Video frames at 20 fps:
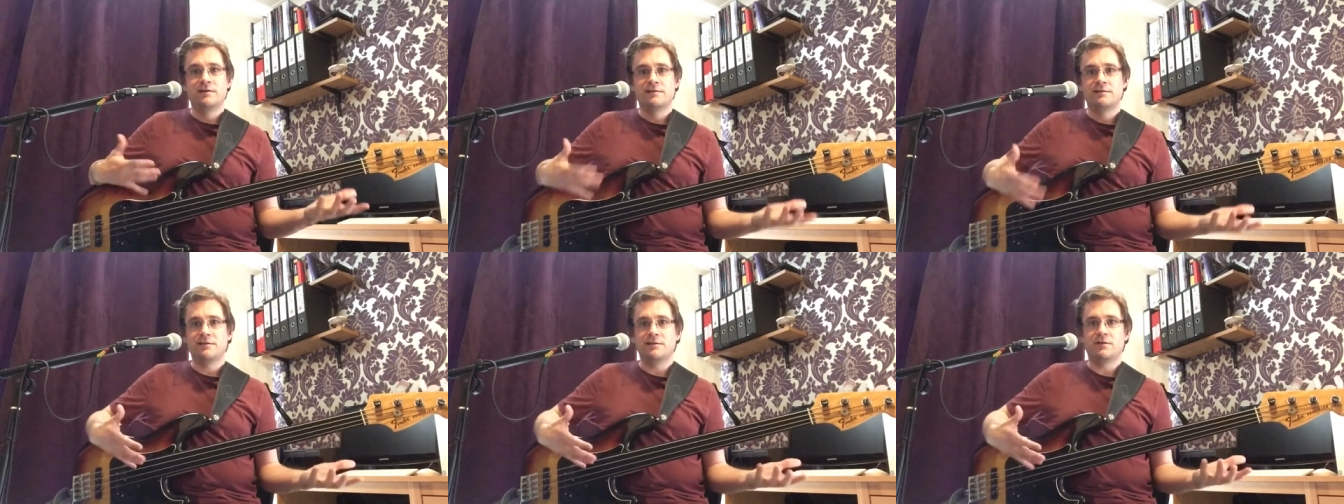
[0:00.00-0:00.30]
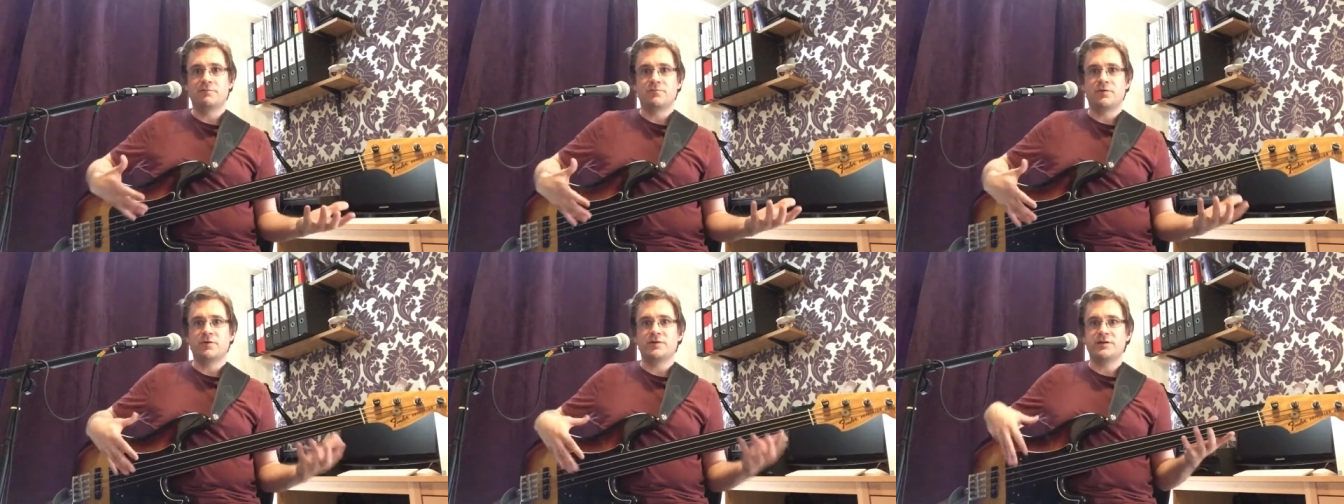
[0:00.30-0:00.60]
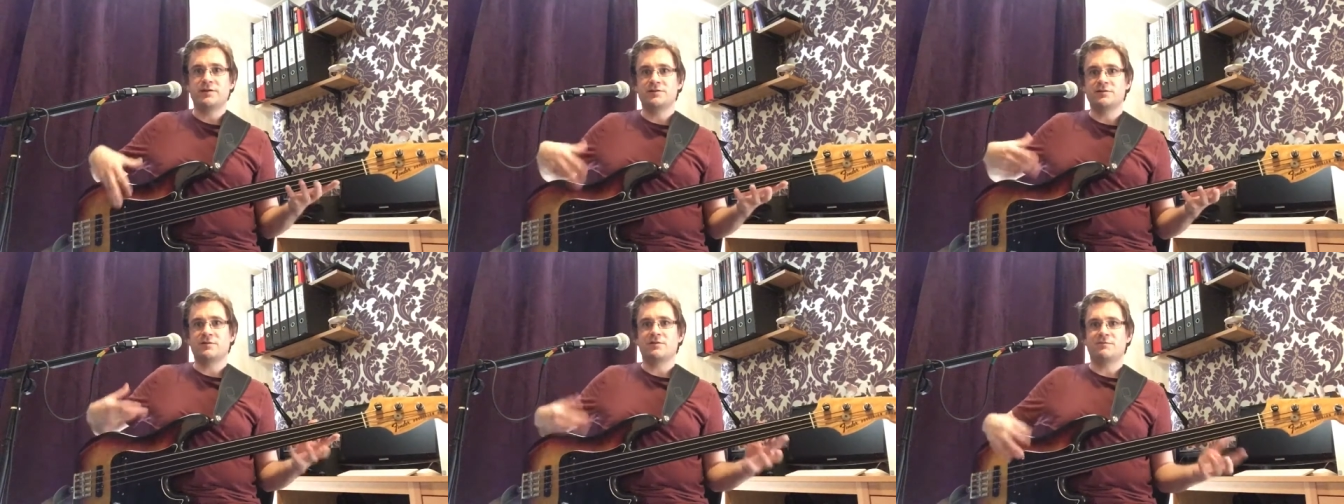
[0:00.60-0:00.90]
your
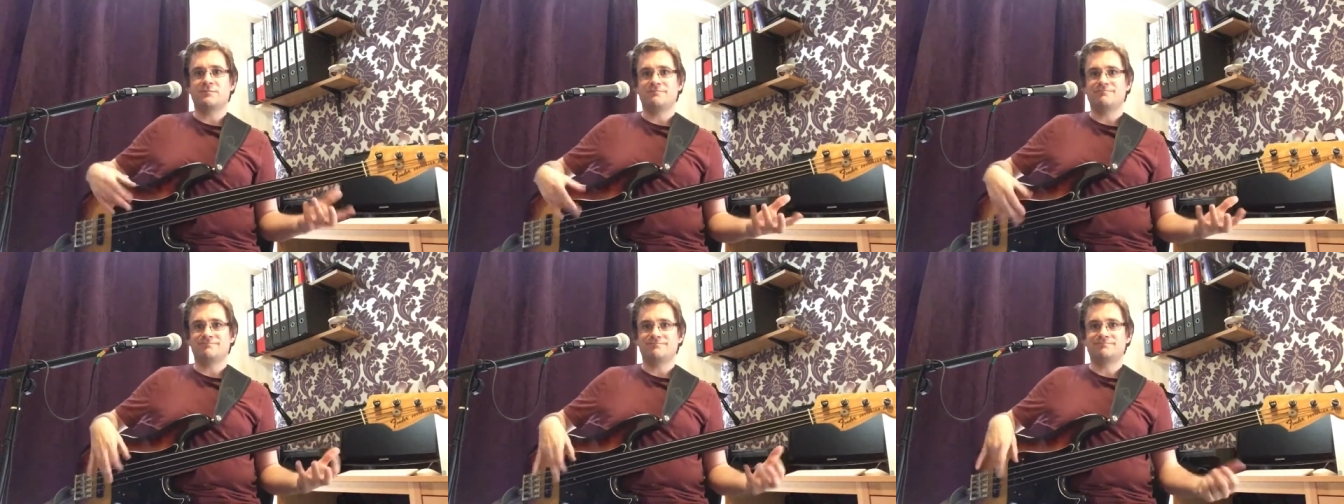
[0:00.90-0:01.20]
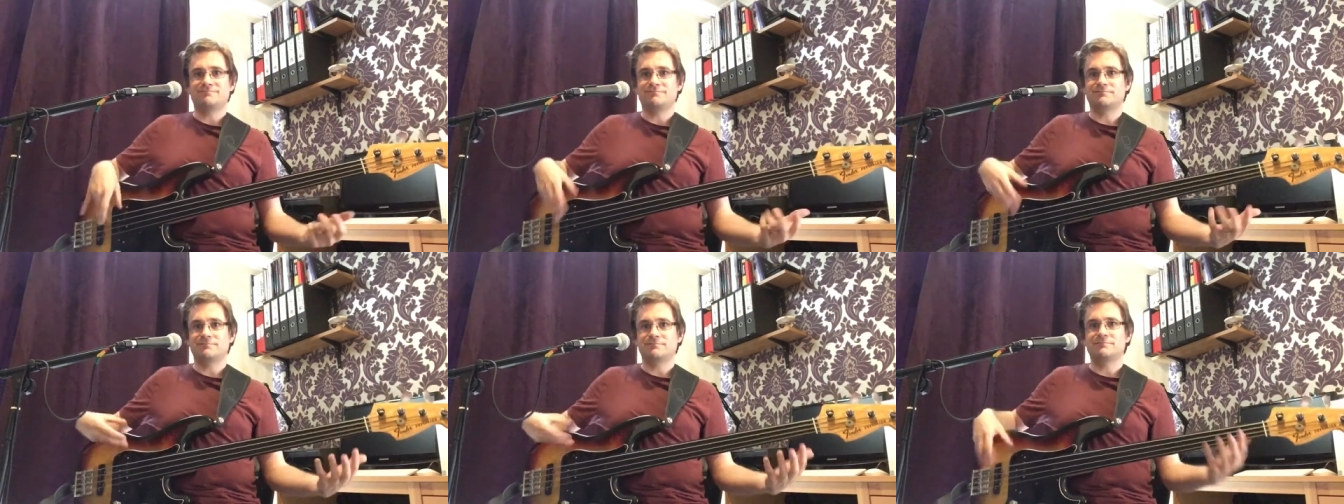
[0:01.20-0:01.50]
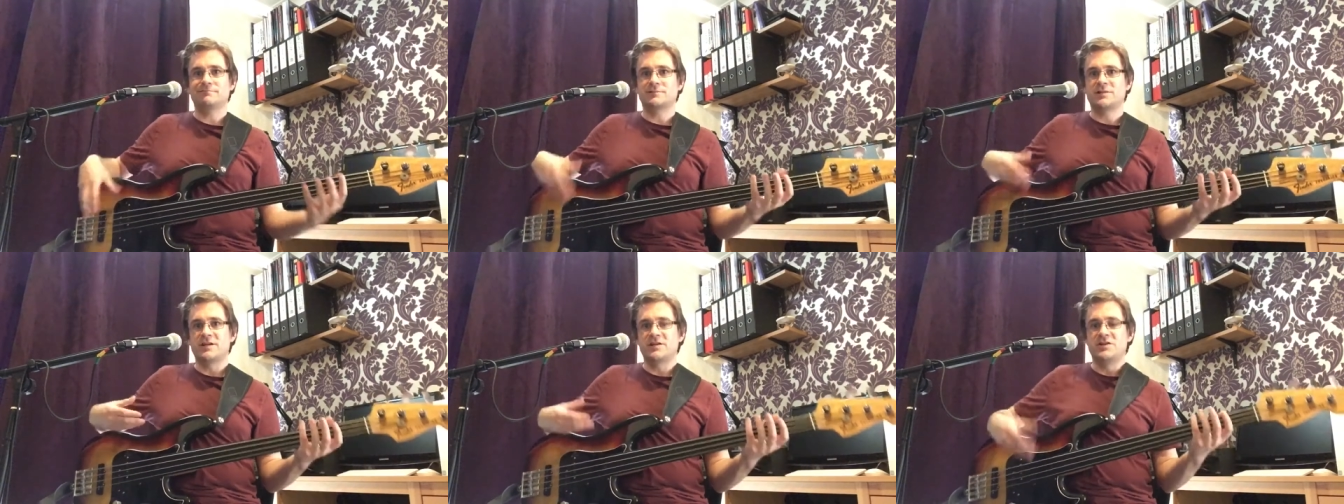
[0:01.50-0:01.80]
body's not
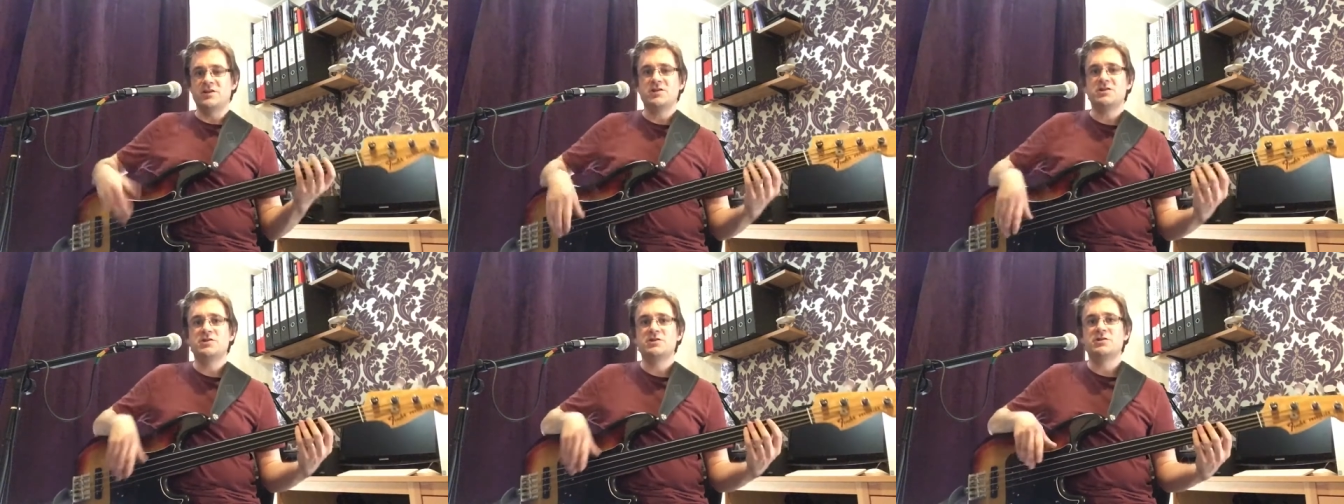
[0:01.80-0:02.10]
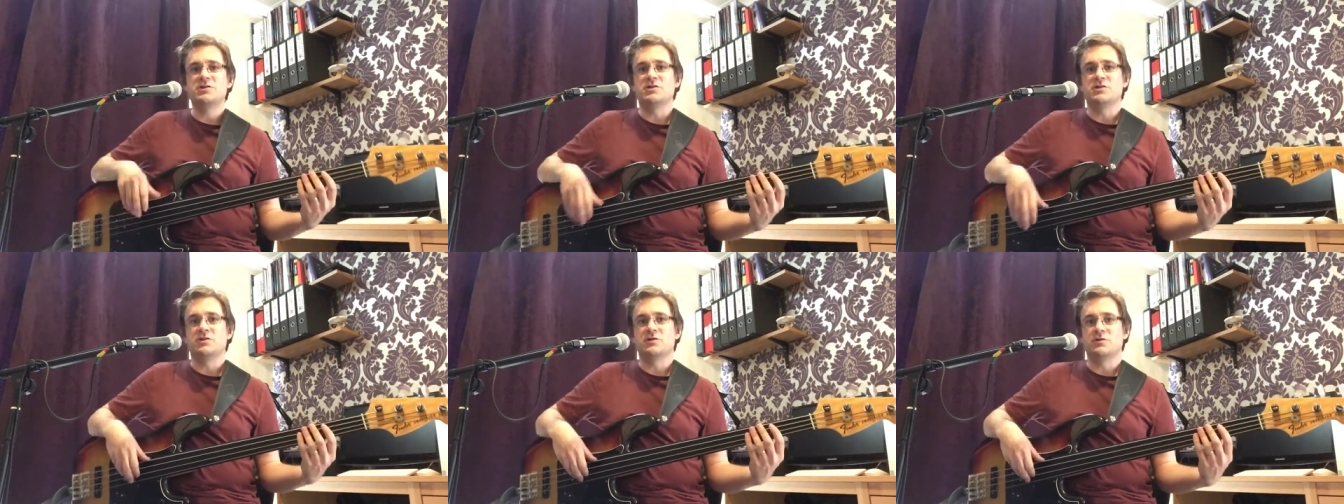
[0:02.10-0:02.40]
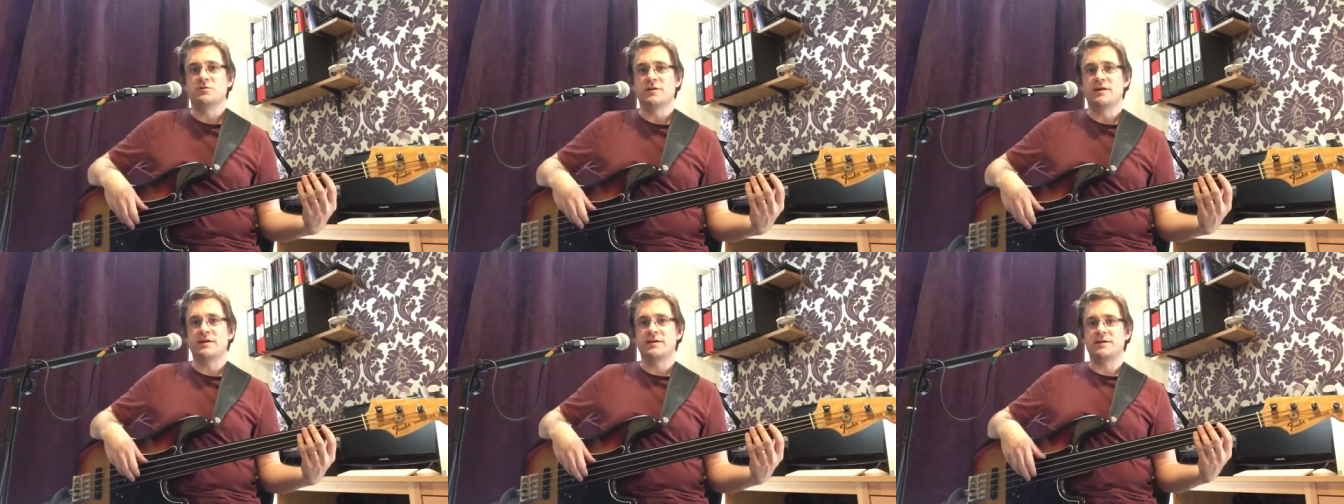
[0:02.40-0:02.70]
conditioned to it.